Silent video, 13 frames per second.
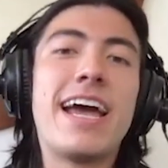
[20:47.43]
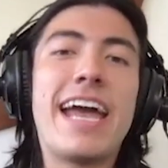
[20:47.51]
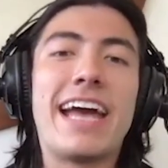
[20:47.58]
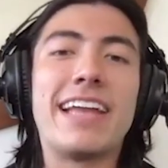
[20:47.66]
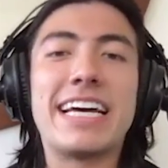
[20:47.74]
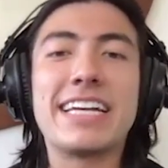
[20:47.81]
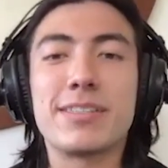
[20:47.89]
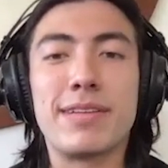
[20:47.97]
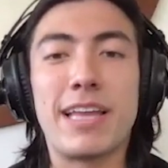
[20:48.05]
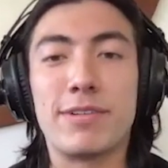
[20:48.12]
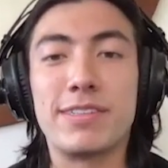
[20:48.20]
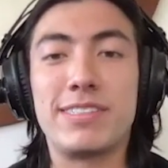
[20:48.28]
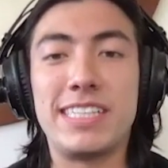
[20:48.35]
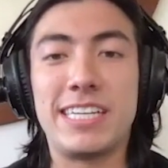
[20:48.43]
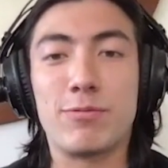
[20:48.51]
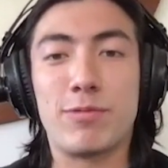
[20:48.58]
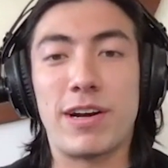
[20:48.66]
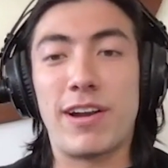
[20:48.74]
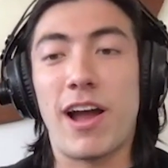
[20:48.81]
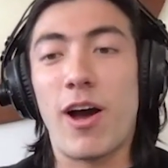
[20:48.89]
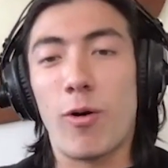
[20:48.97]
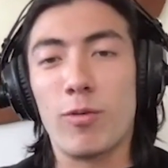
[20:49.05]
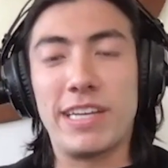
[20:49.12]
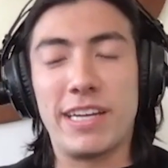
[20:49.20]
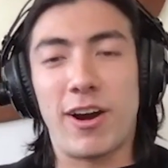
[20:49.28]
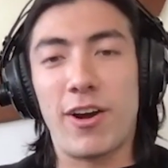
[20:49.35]
And that's something that we're seeing, where not
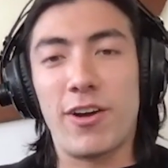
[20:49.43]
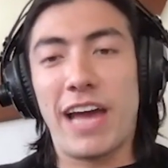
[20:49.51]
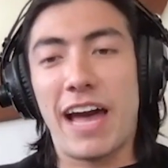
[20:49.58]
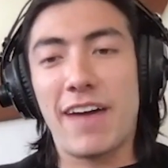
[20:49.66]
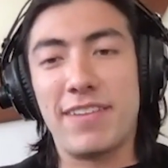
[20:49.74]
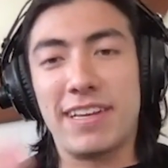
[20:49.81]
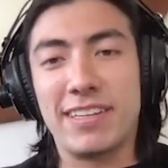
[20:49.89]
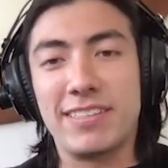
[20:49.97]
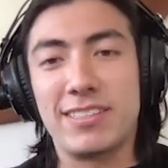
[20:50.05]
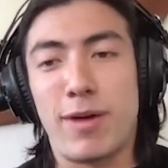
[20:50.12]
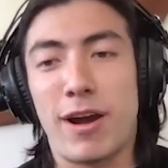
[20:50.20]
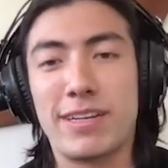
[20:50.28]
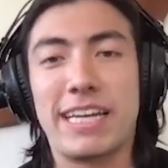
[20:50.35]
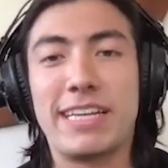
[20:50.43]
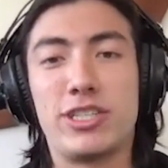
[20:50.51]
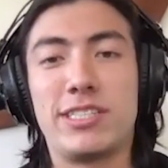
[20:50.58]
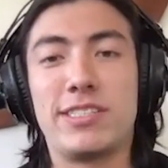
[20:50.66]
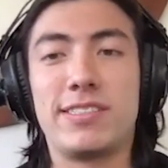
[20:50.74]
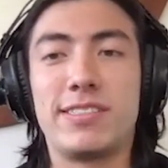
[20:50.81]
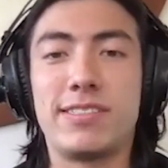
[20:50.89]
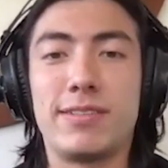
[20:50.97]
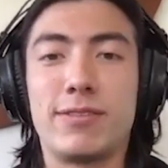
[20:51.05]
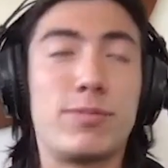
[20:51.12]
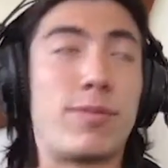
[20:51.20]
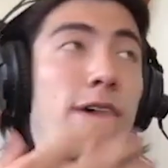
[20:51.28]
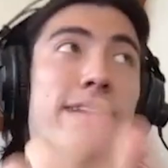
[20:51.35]
only are you having
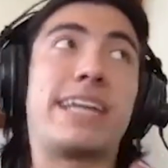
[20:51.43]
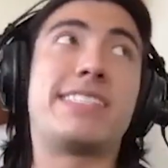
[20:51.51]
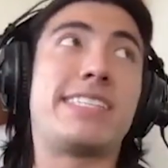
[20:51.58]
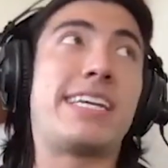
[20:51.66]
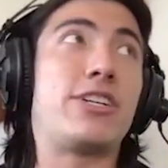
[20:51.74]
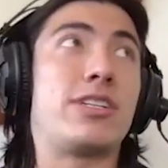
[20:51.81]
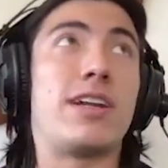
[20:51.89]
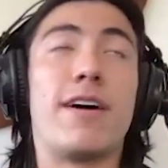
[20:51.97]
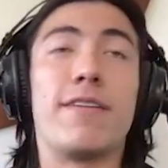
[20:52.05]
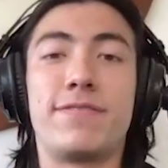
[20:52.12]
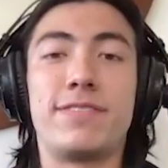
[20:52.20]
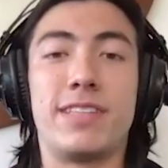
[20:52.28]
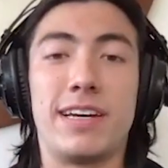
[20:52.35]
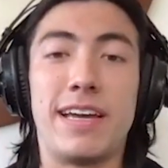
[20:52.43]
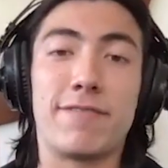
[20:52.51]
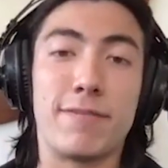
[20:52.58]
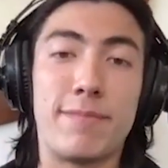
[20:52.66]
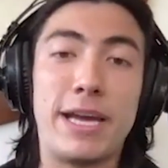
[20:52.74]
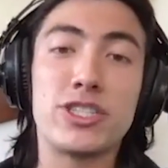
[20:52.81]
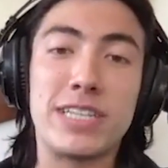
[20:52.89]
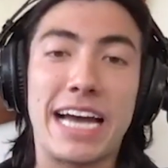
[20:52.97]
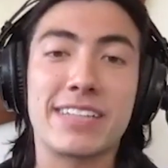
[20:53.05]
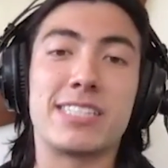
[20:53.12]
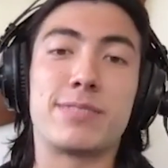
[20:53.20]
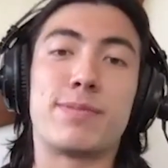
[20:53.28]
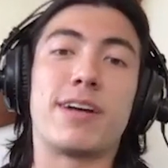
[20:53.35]
democratization of the information
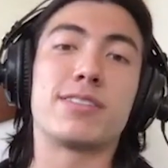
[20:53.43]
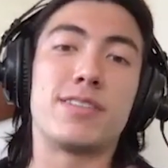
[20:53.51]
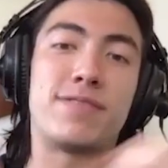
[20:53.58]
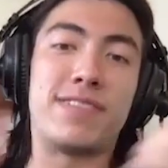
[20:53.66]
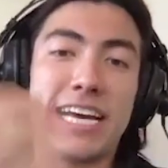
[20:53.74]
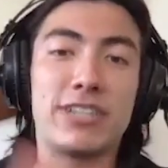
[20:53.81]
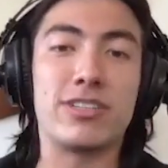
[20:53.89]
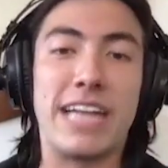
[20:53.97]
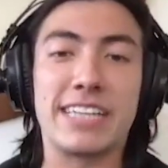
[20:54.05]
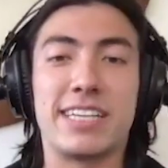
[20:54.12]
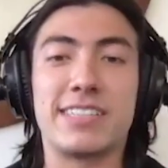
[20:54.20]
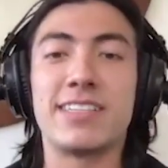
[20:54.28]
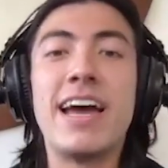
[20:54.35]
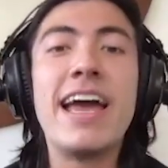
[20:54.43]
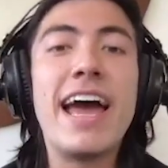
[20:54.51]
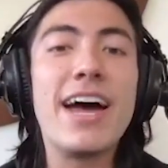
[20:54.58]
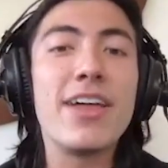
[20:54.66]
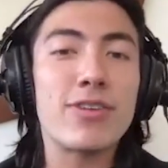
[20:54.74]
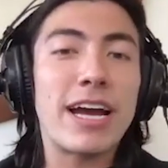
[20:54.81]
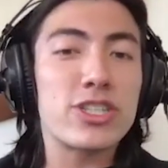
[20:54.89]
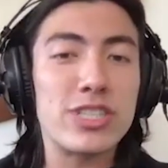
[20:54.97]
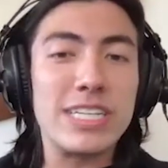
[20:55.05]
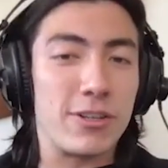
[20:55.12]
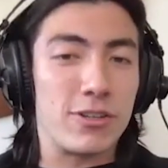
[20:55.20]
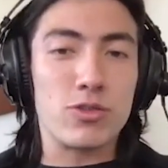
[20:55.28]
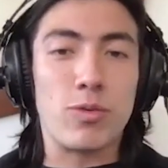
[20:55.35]
access, but also the financial access, and they're actually
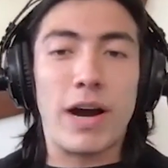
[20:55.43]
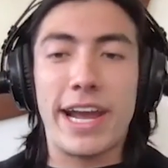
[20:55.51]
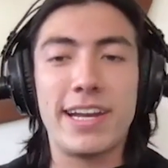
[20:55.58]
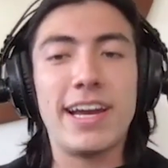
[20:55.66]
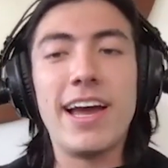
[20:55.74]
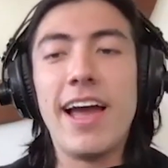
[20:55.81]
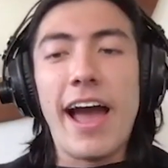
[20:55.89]
intertwined.